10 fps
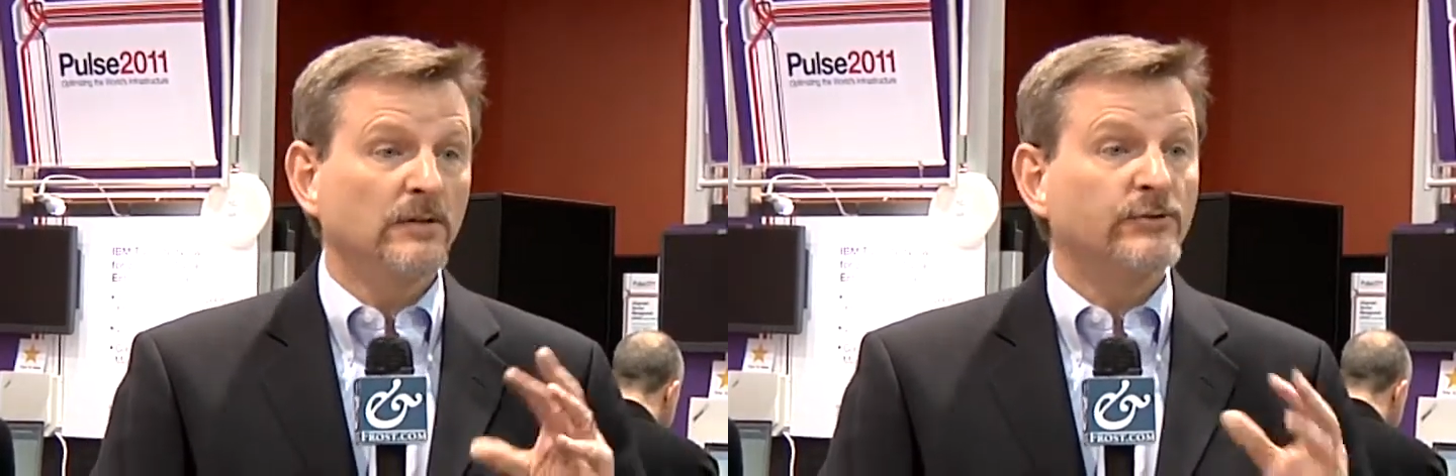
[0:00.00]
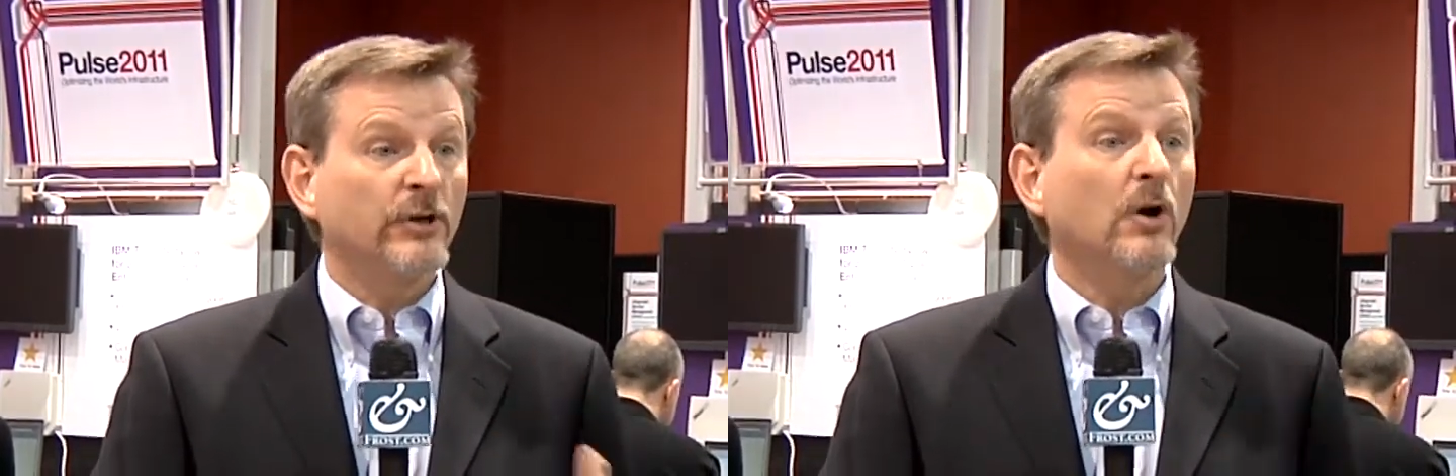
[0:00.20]

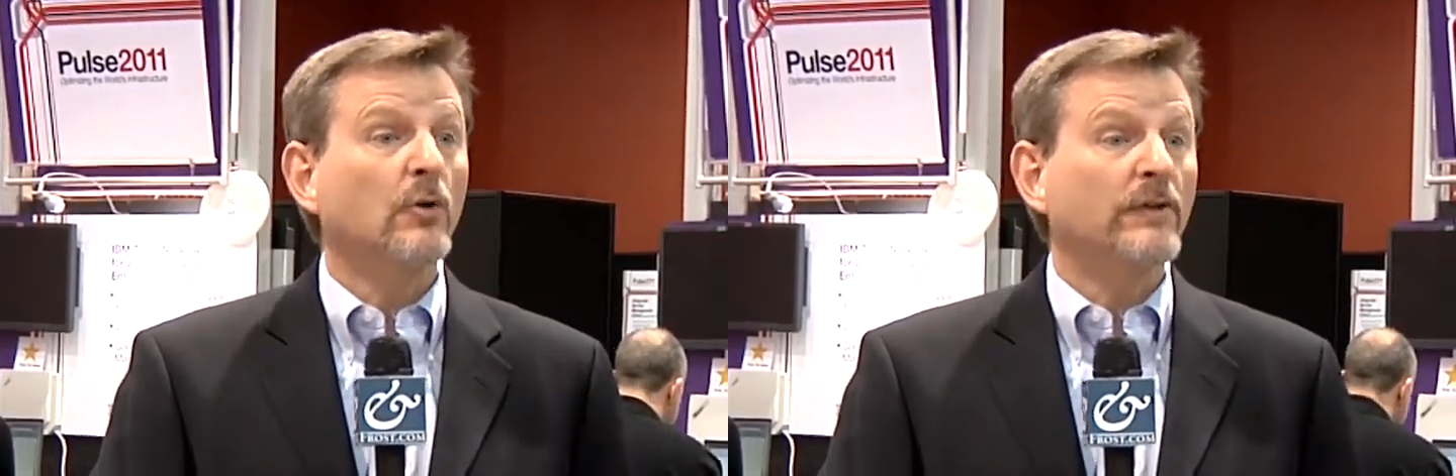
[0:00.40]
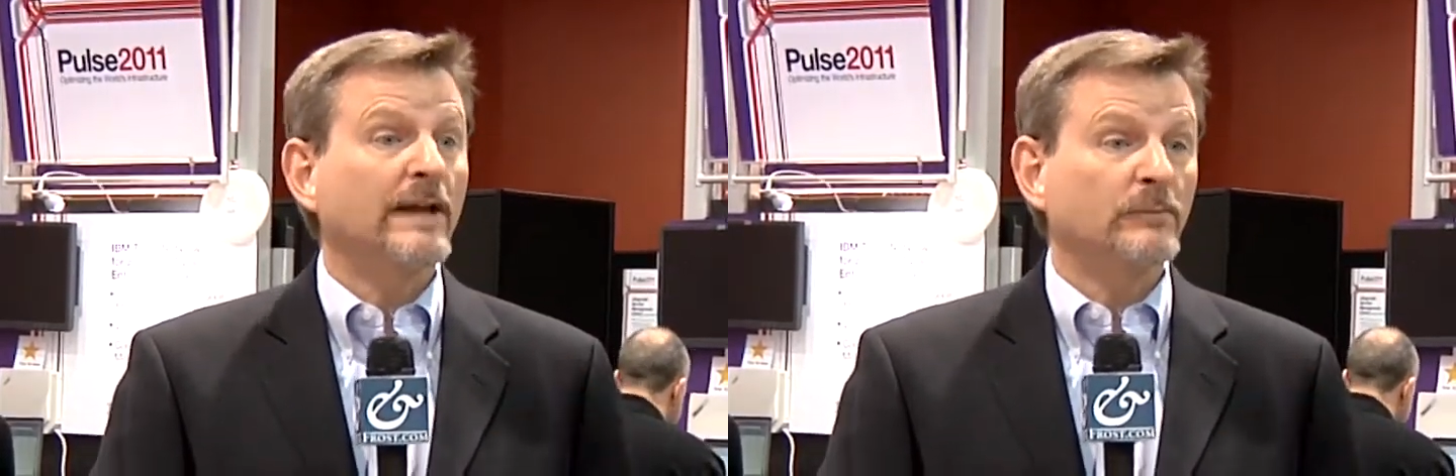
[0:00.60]

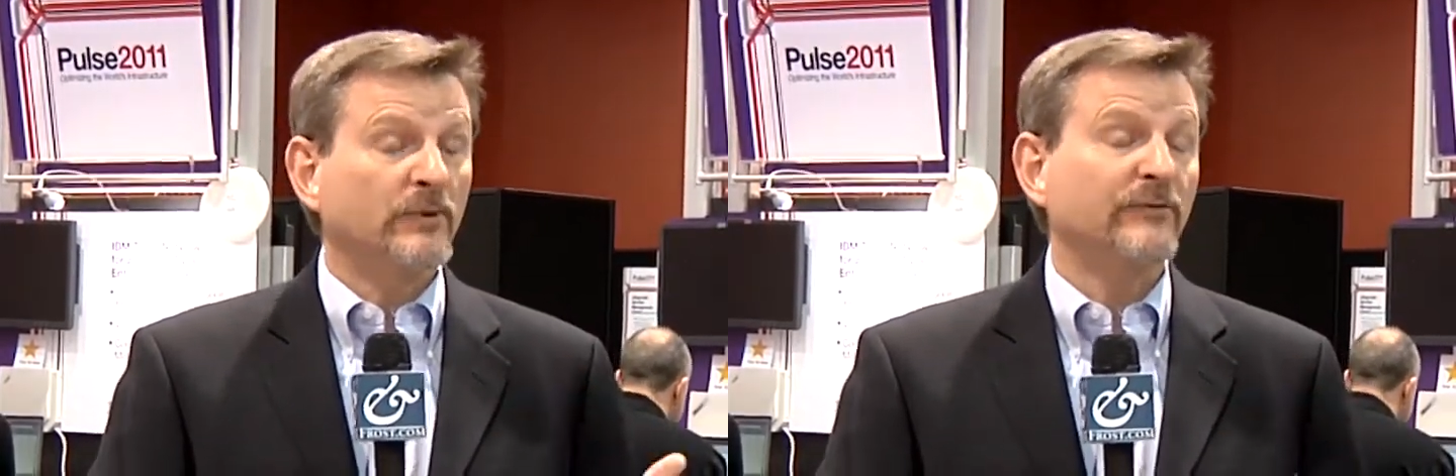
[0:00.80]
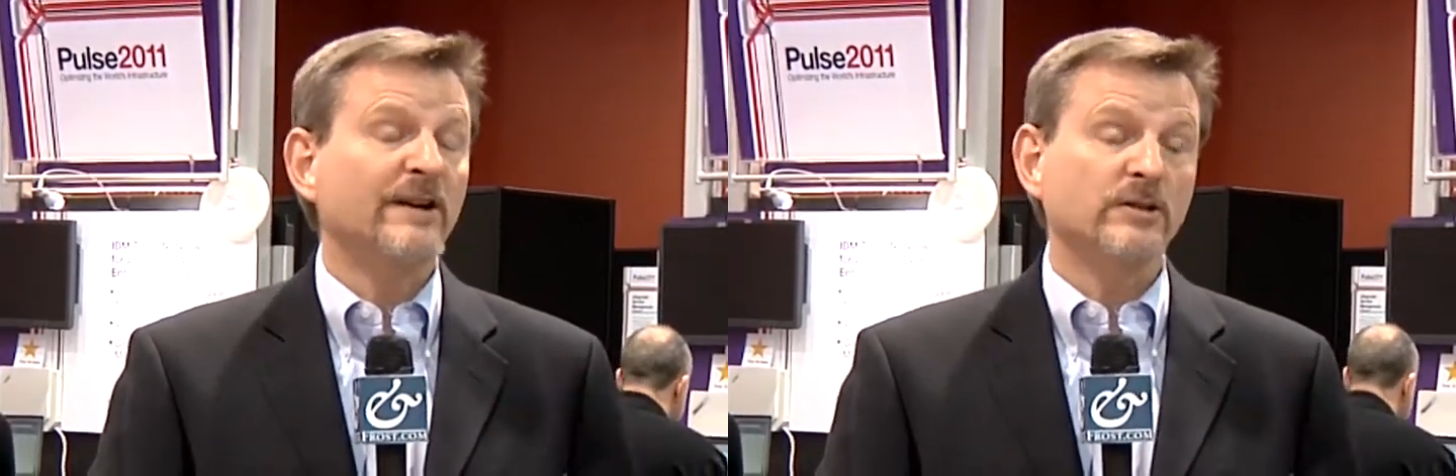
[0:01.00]
so that
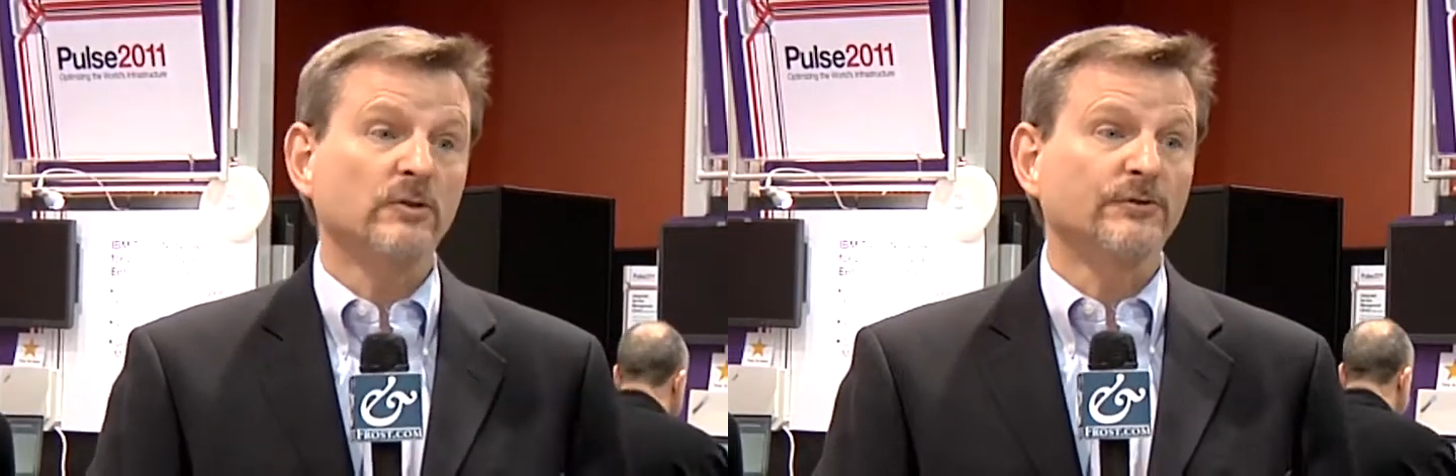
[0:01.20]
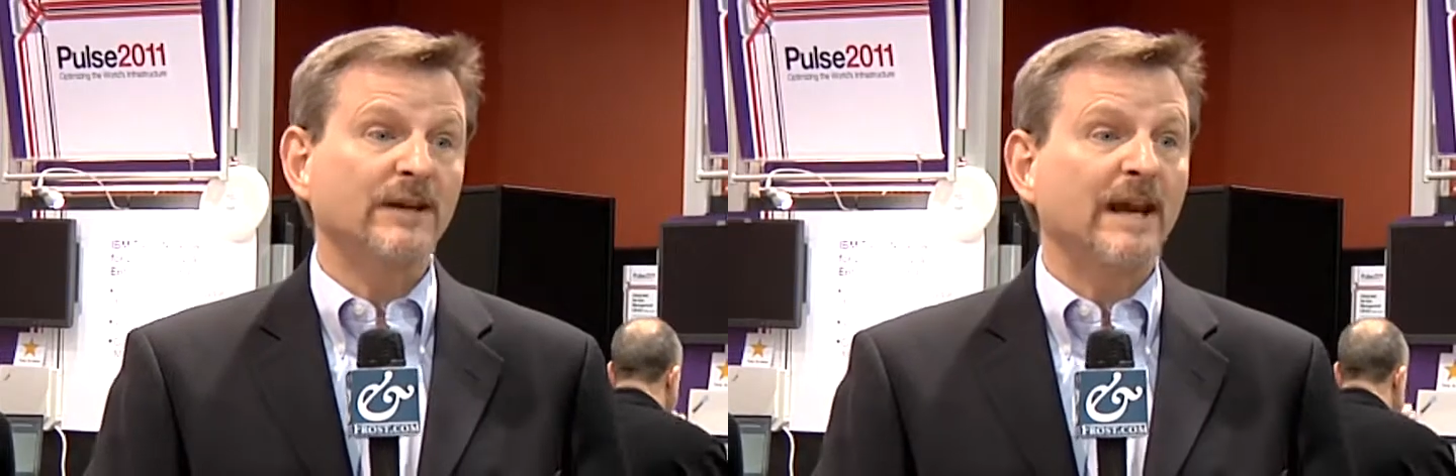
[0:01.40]
professionals